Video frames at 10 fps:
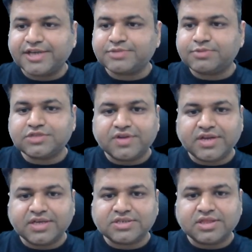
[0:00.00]
x plus
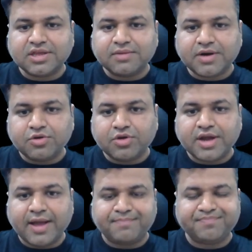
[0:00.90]
1 is nothing but your
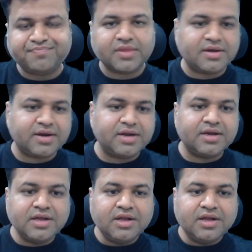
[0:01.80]
m, right?